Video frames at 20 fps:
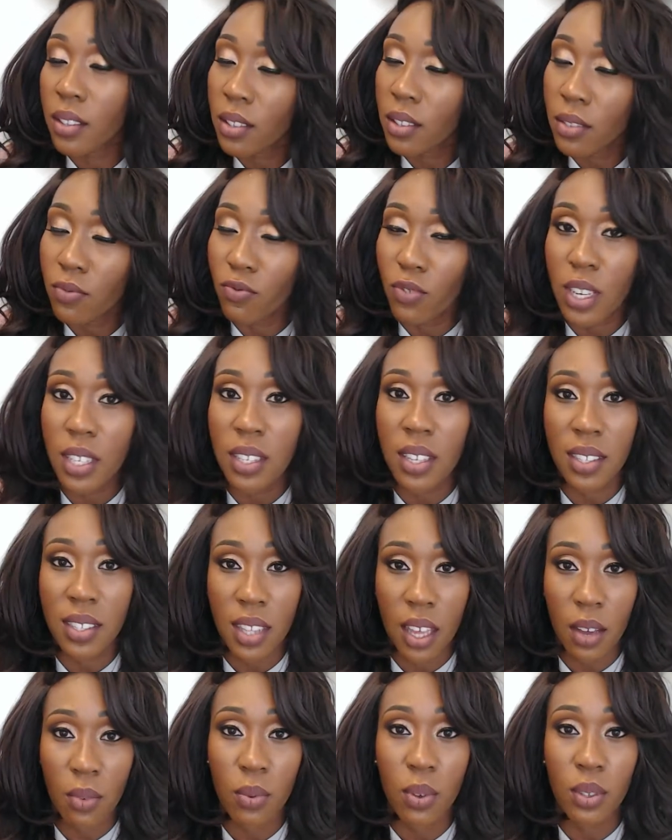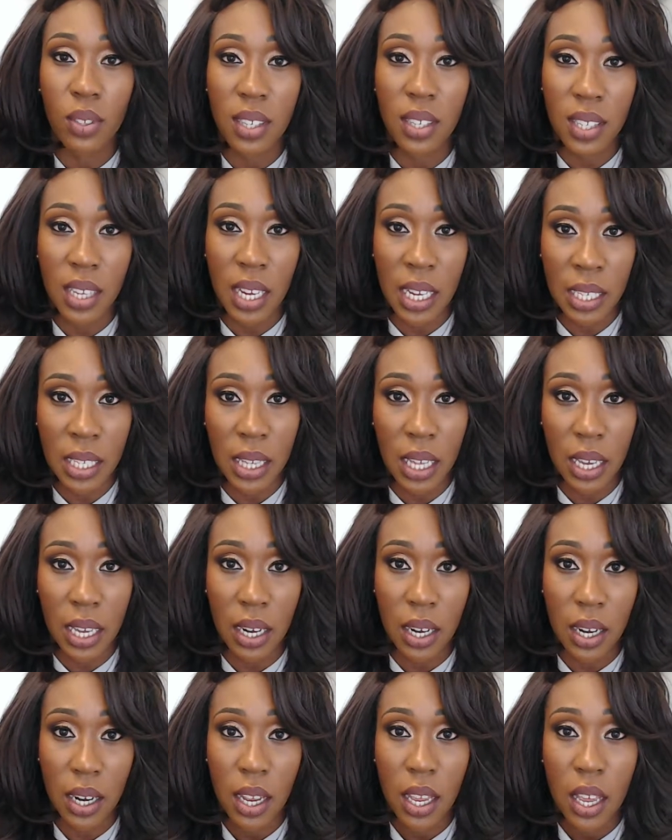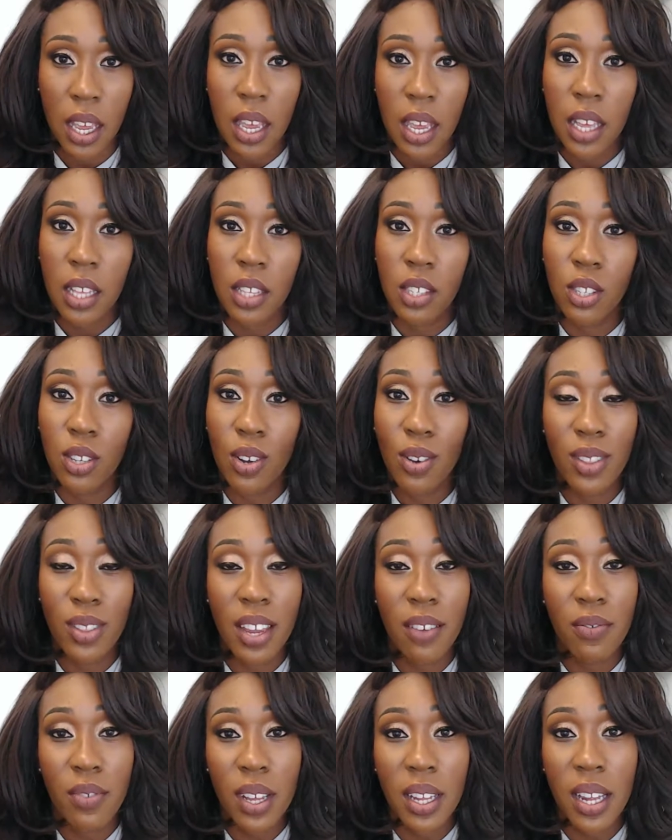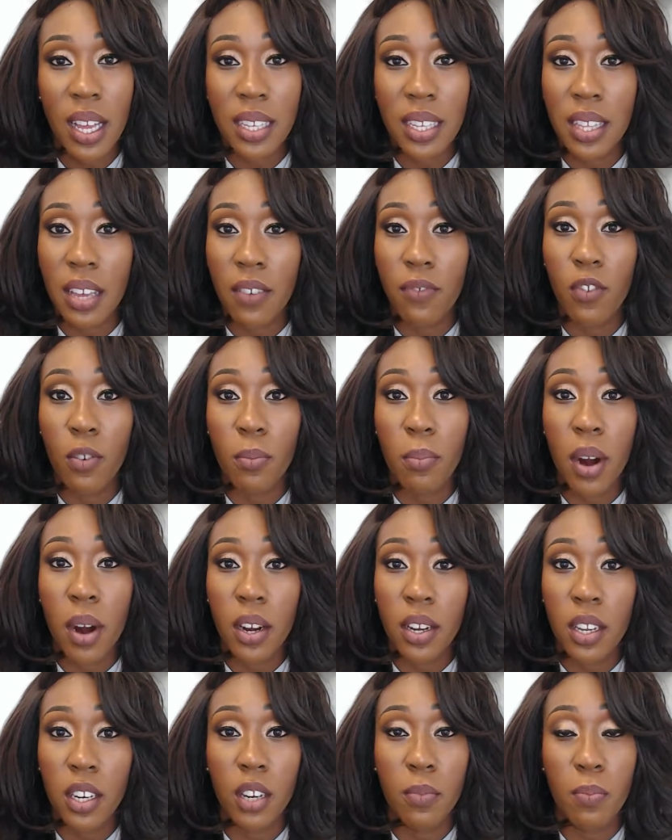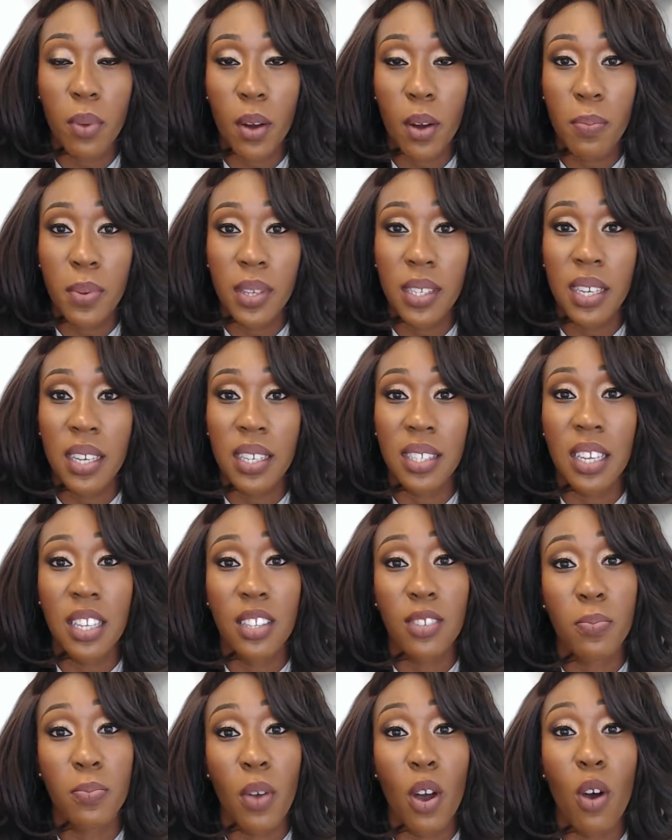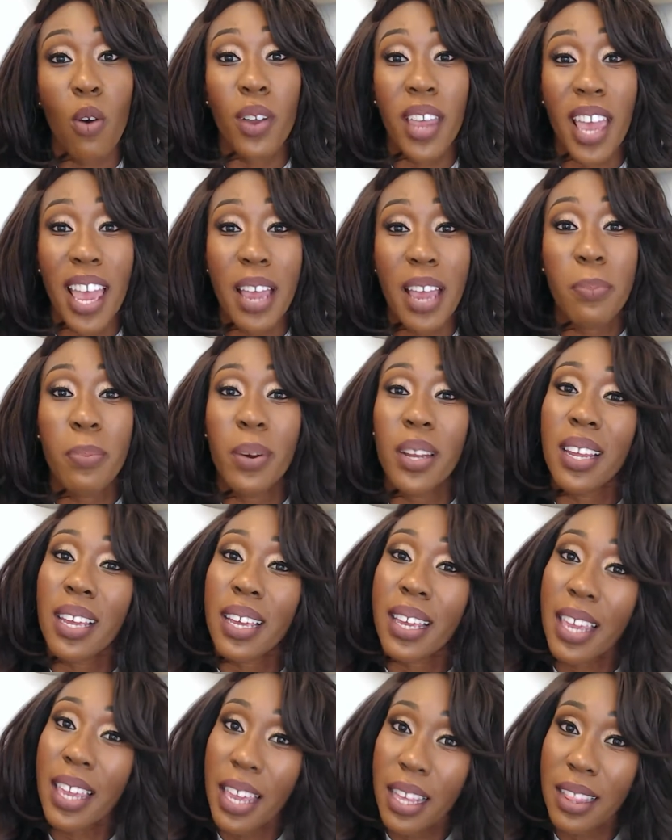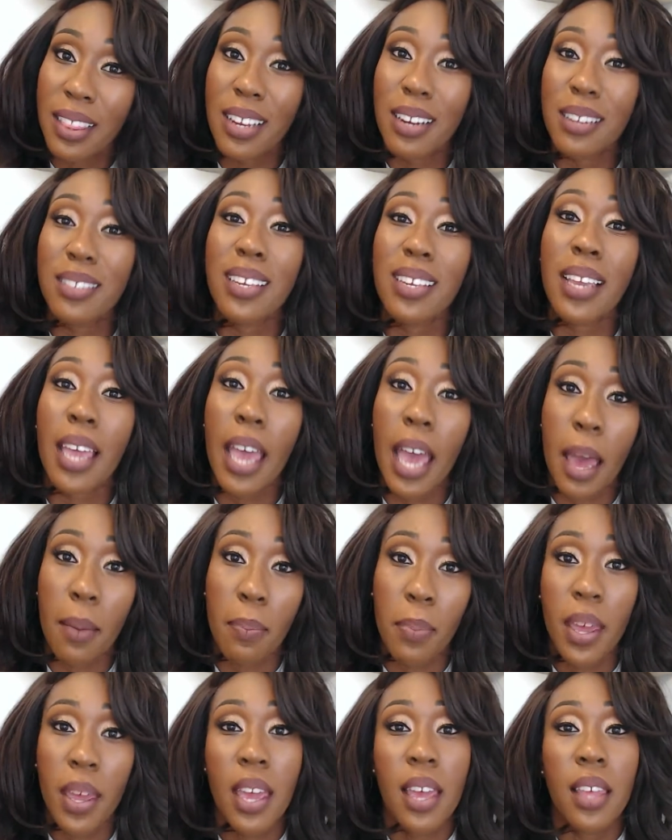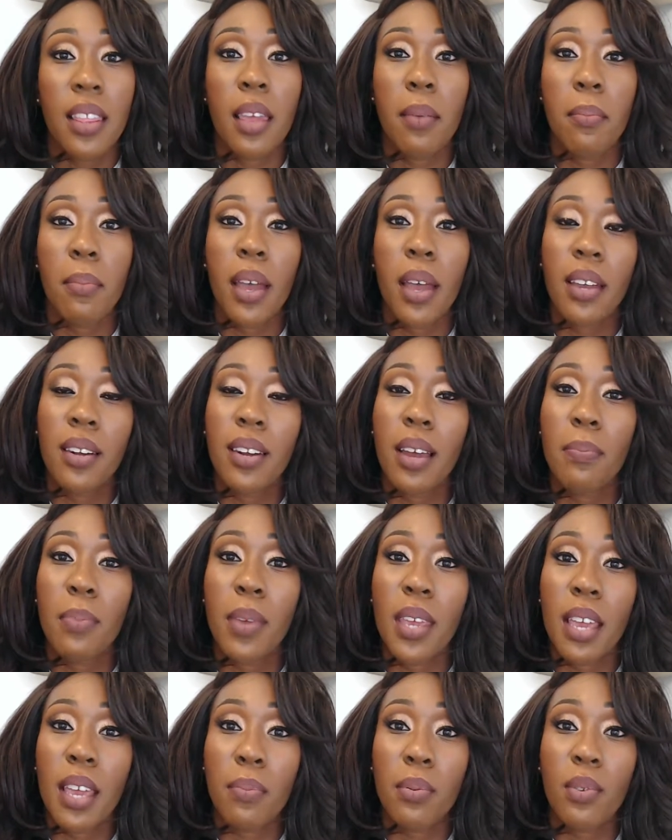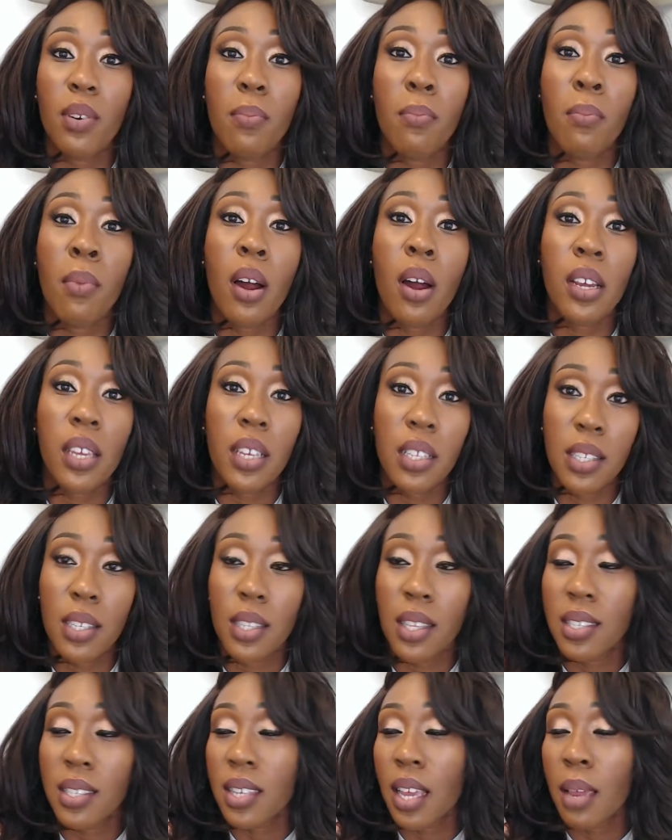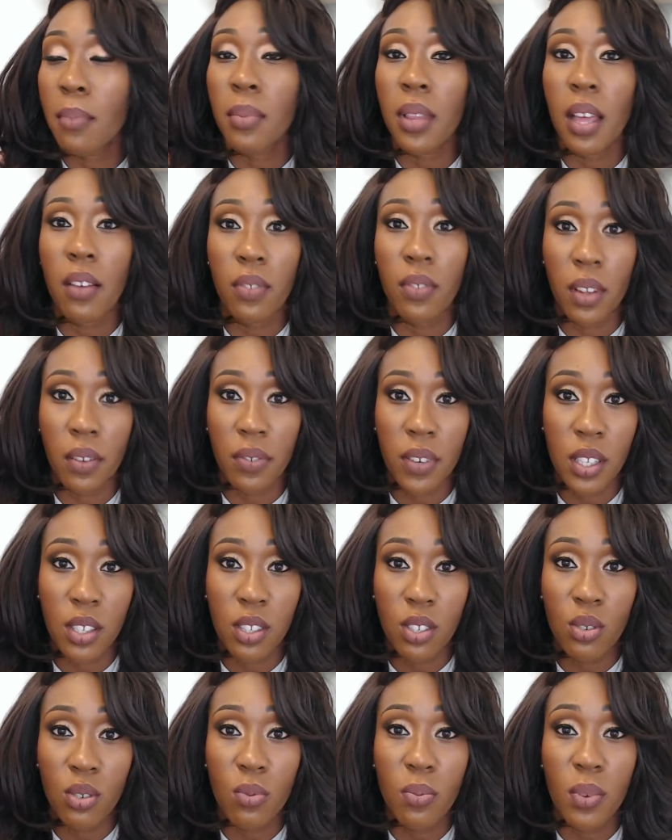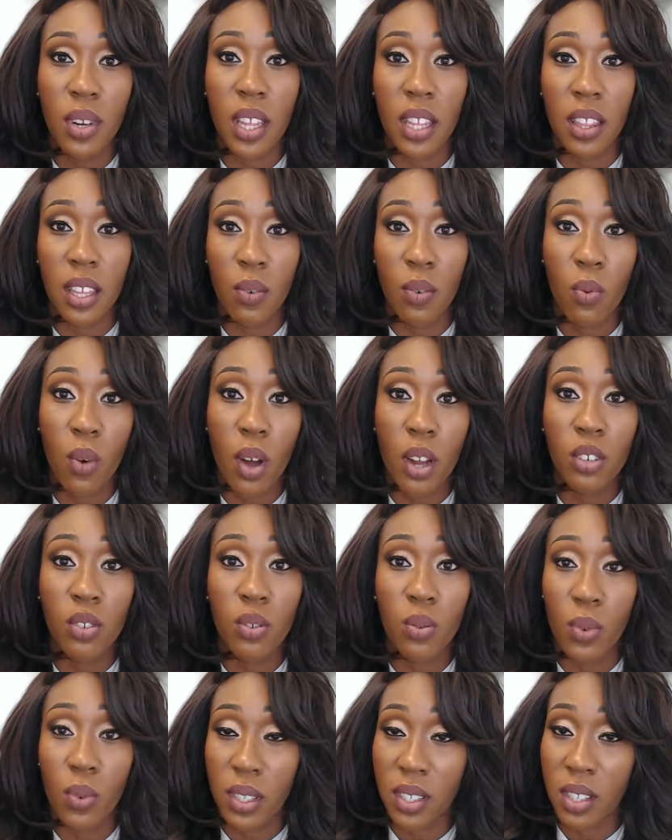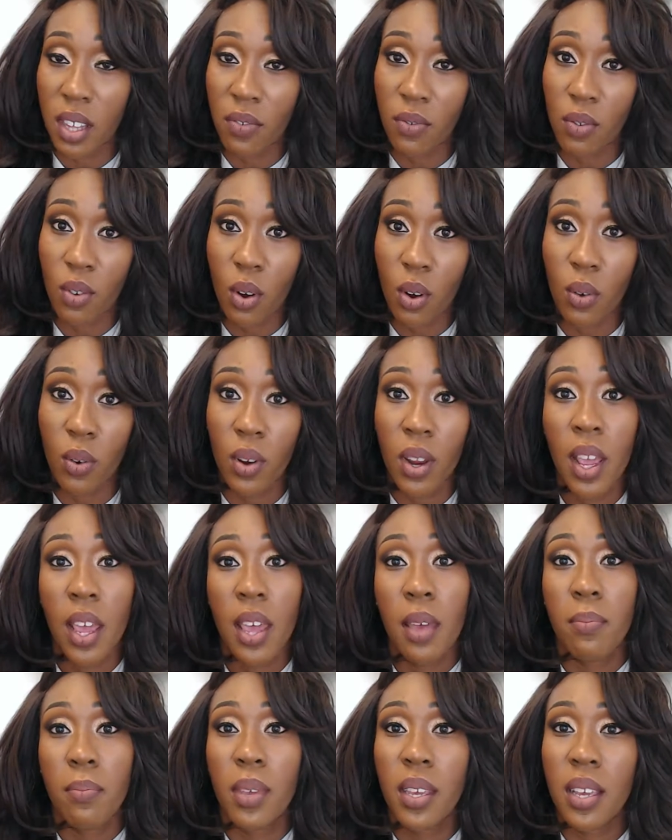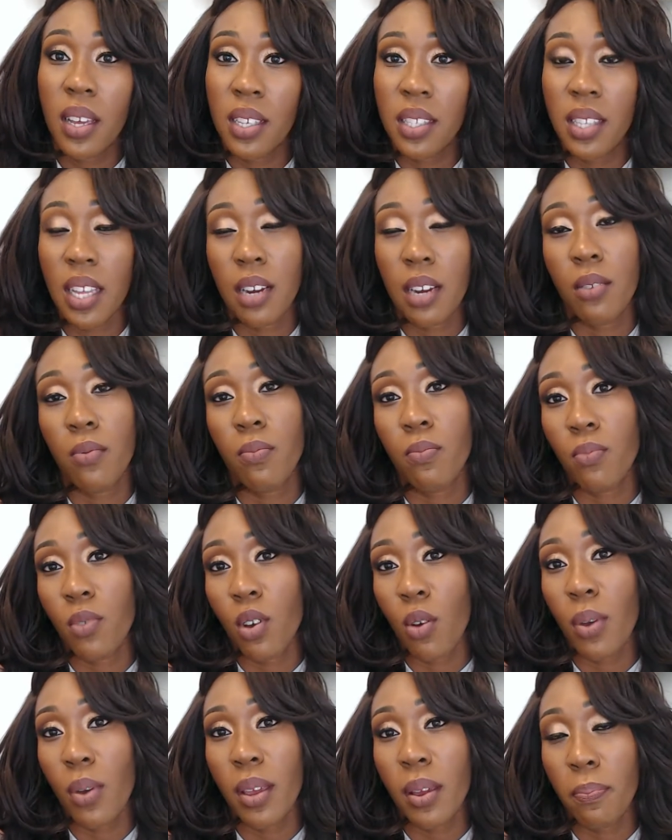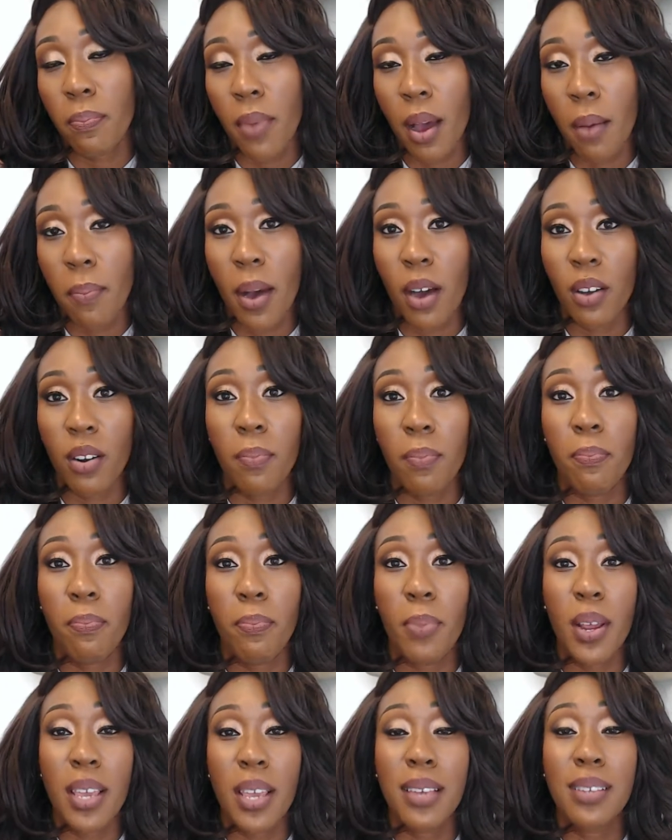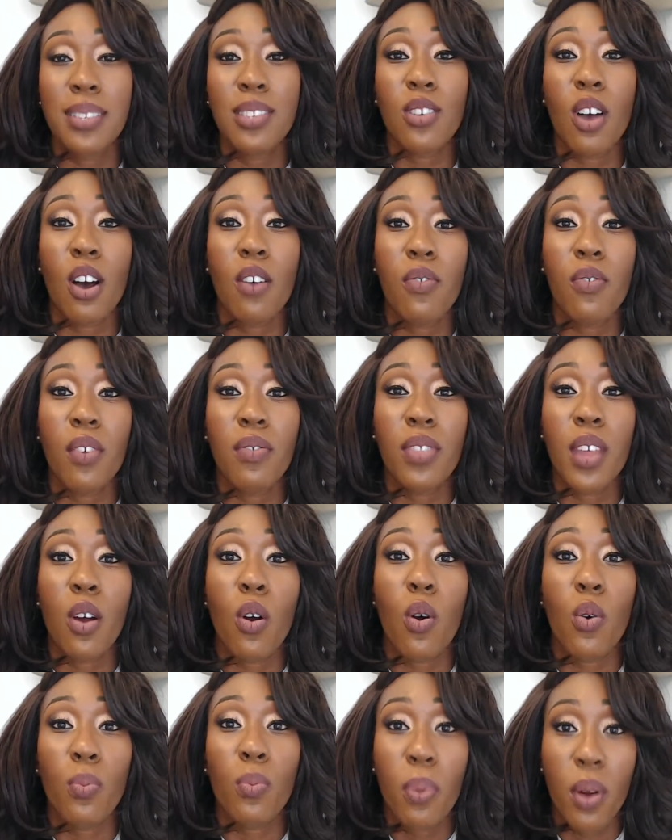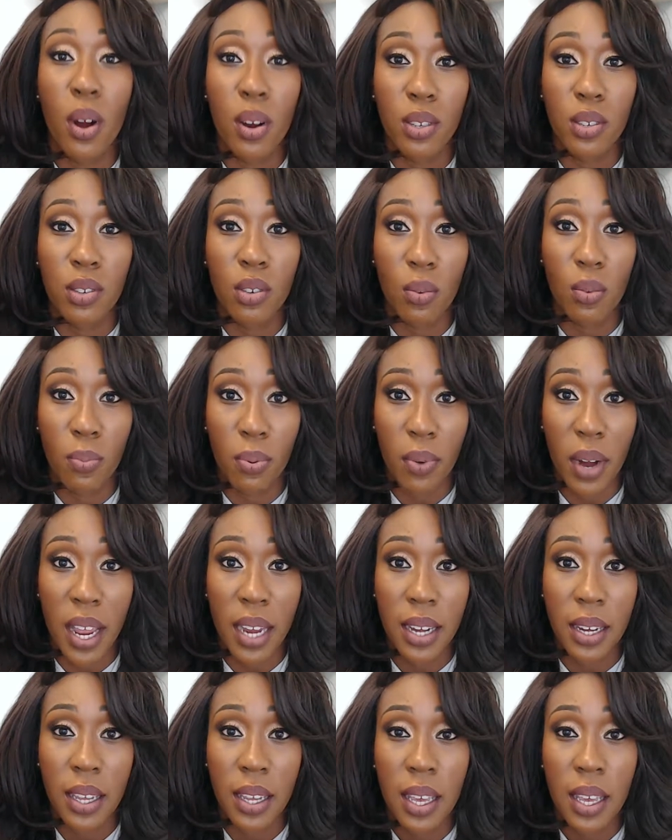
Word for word: reasons that we'll discuss later. And so they realize that for marketing purposes, it's okay, but it, there's a cap. They might not be able to market to the same level of consumer that they want to once they've grown because they're going about it based off of their own personal brand.